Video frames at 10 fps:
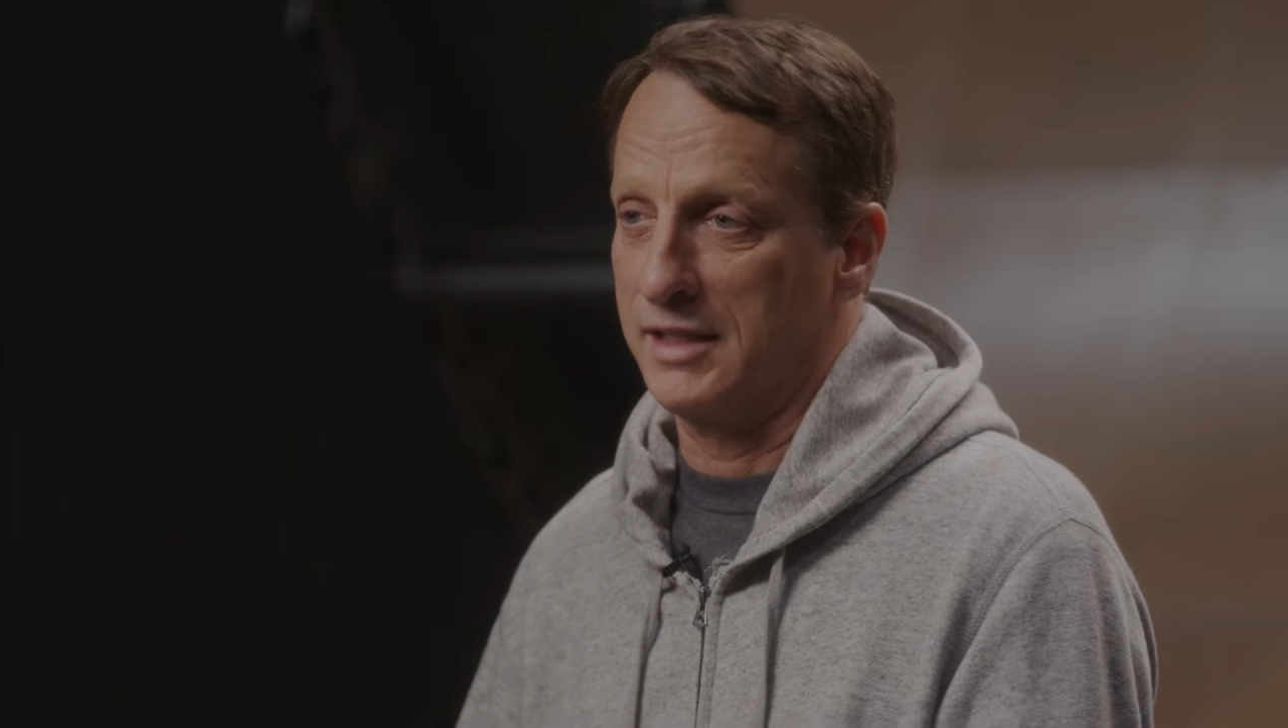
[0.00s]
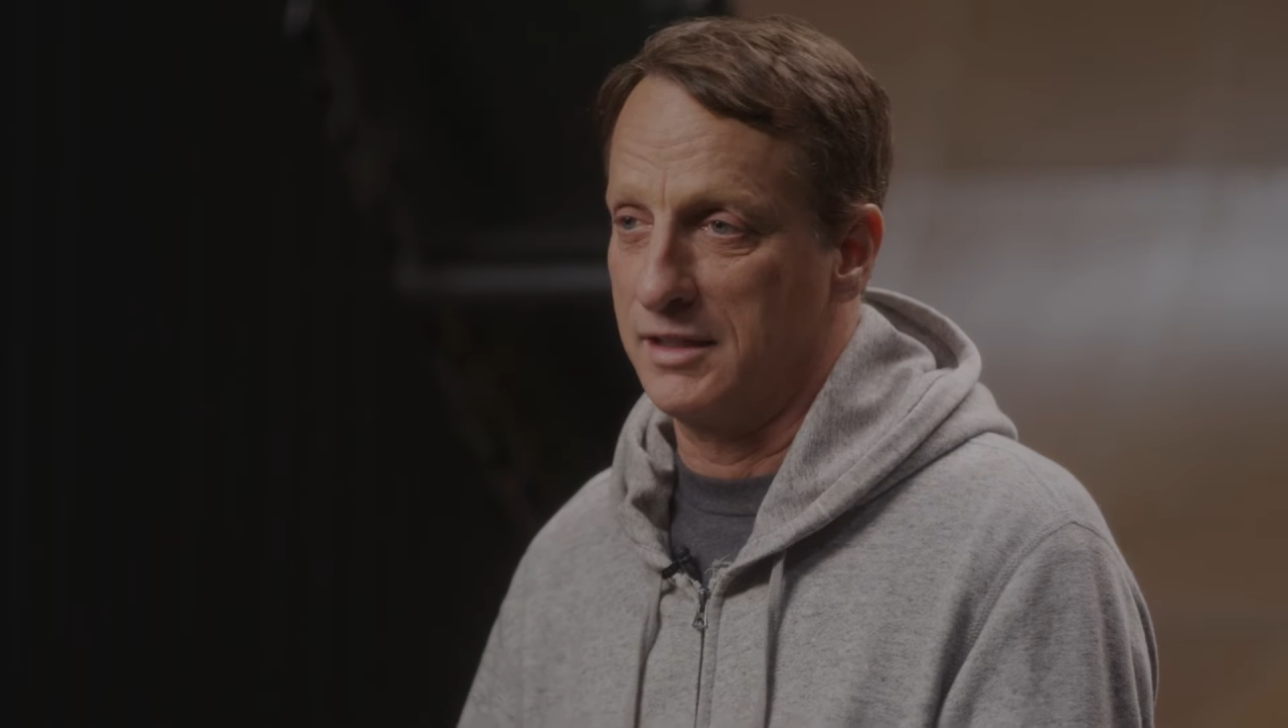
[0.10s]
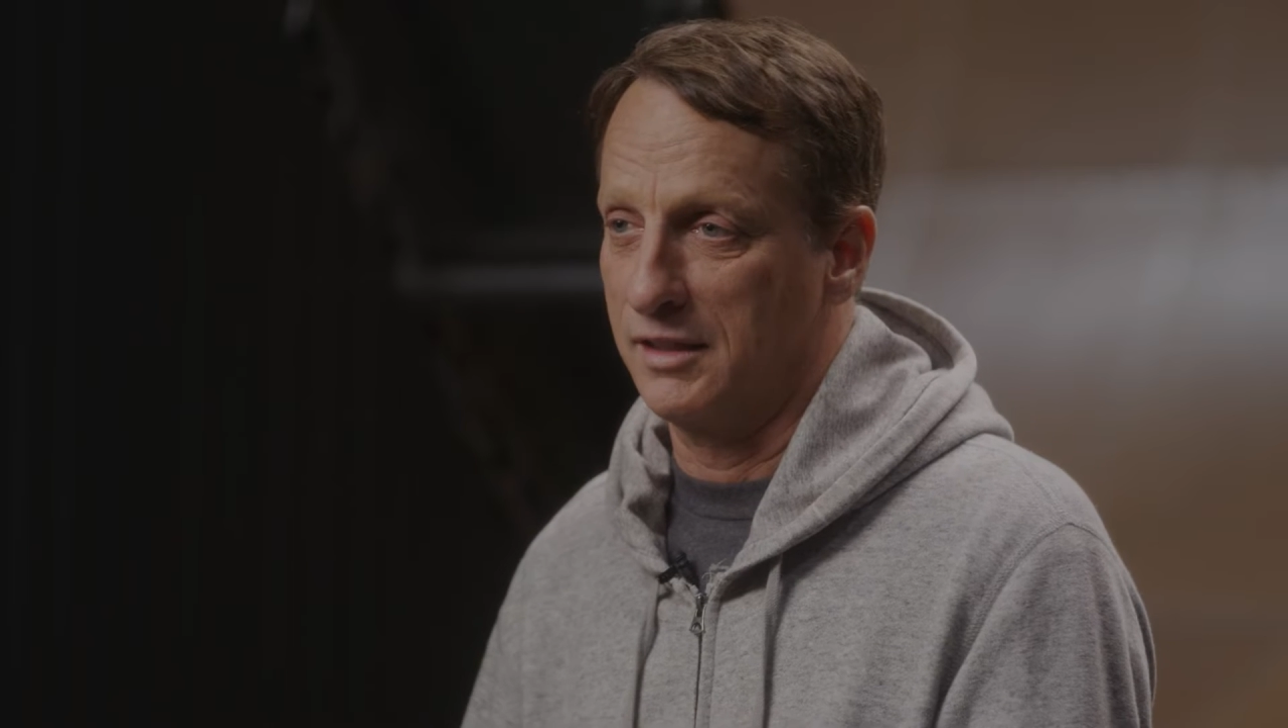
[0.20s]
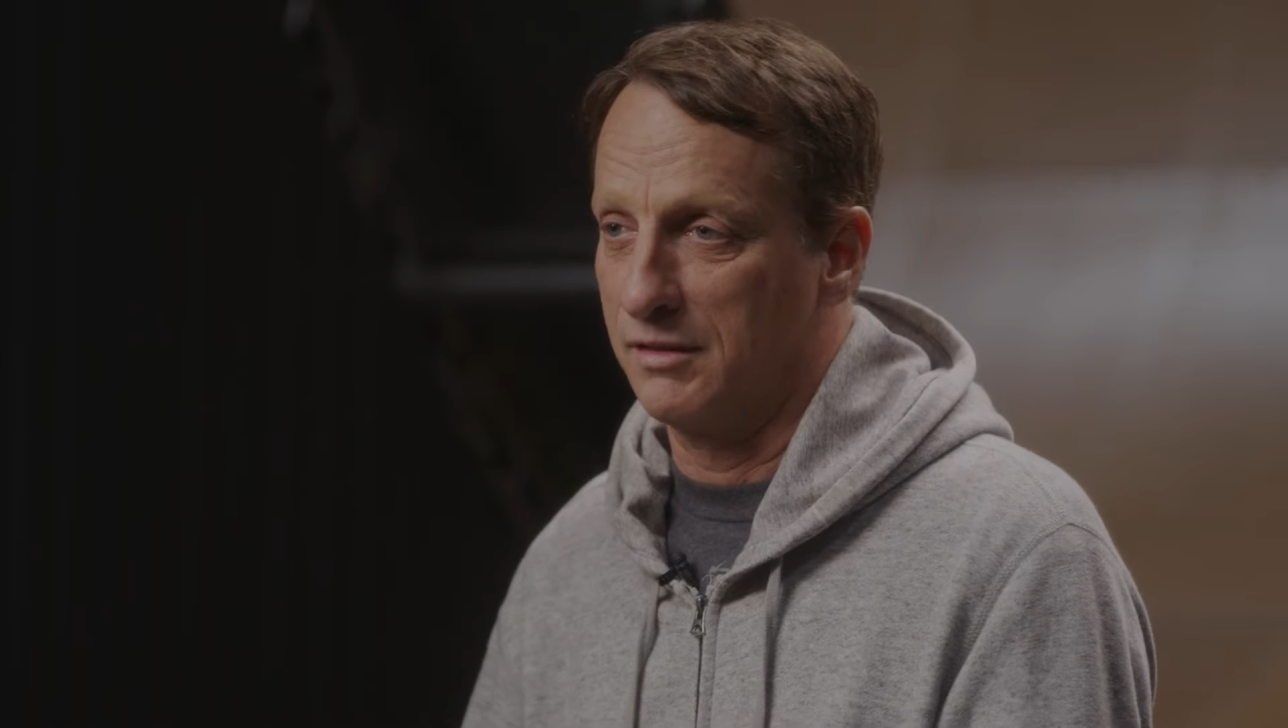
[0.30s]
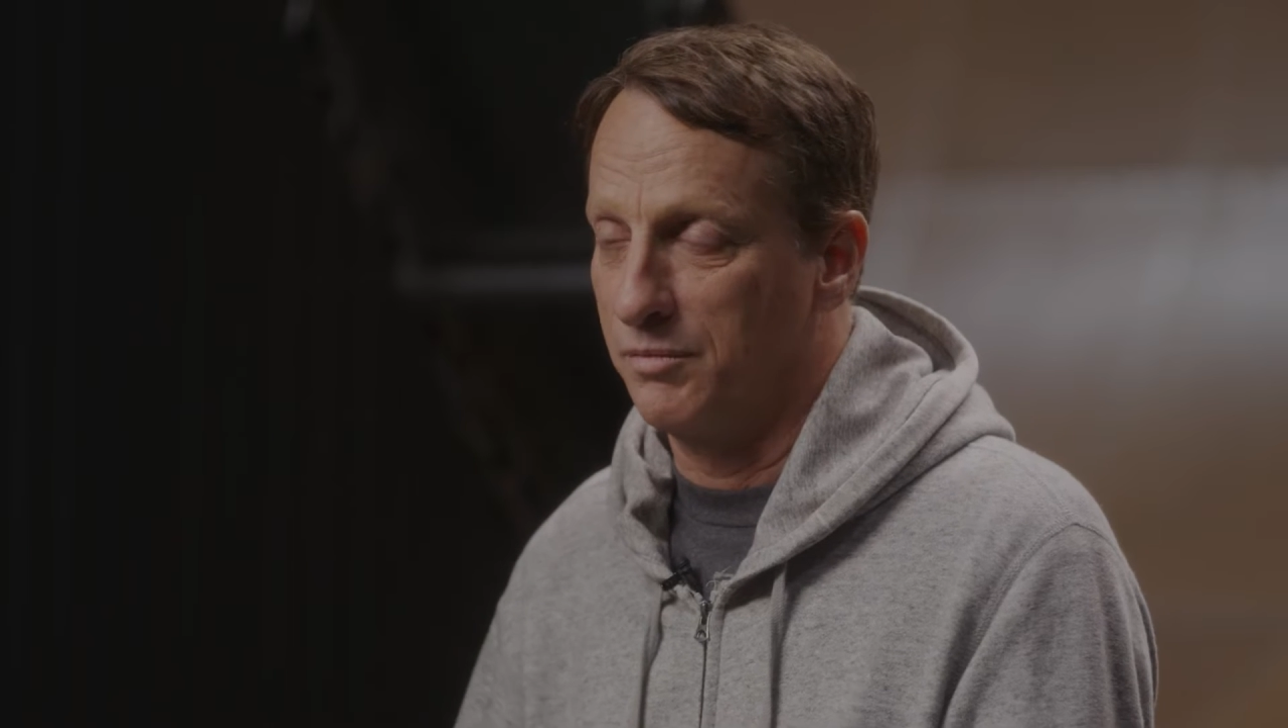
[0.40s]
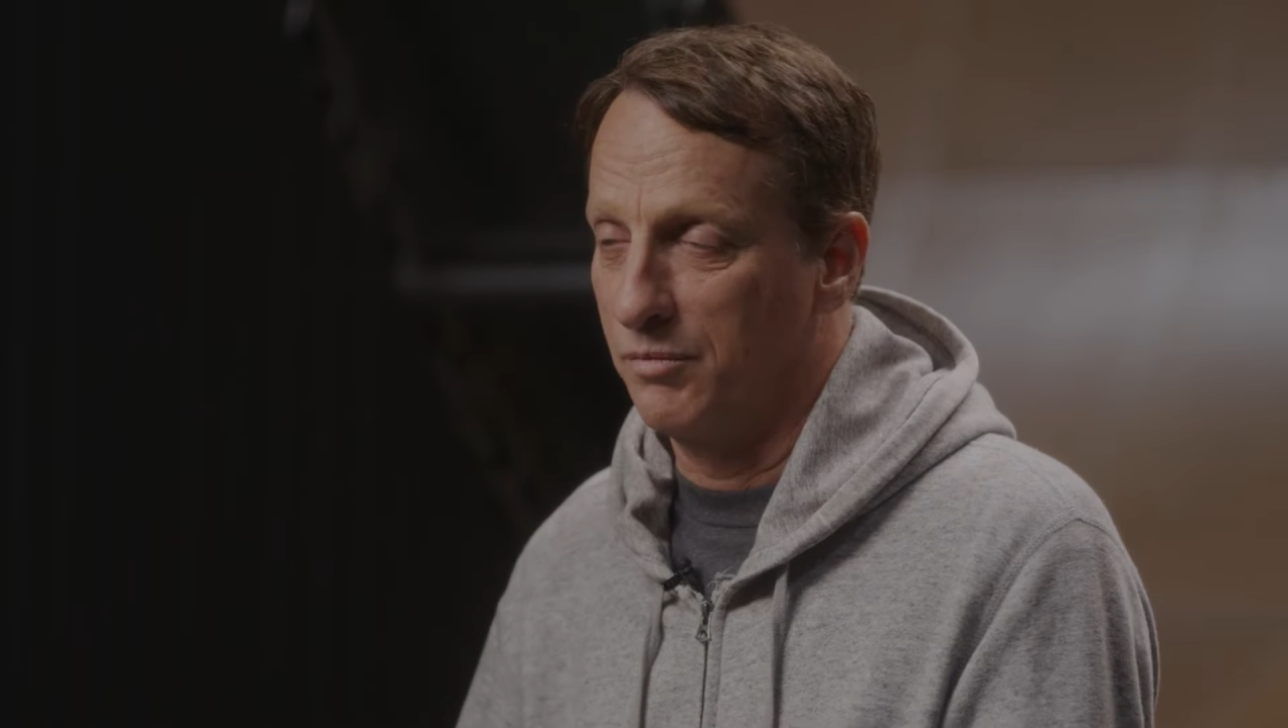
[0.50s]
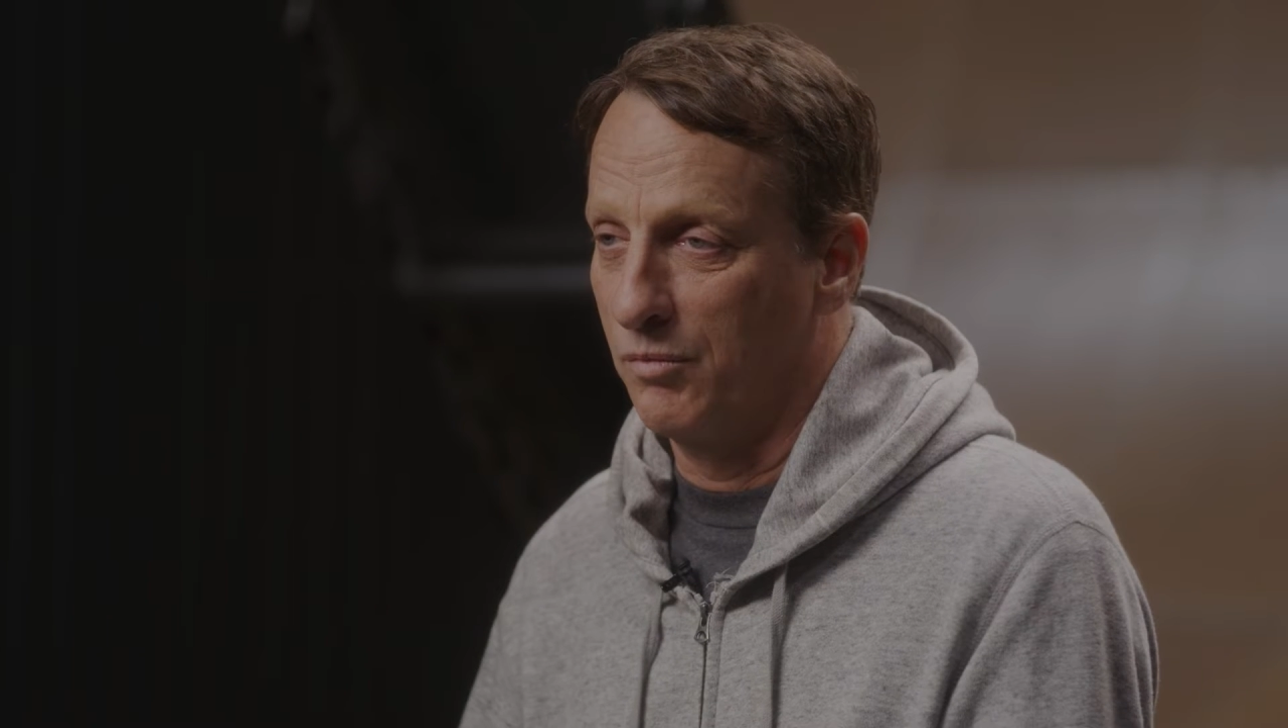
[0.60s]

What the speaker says: did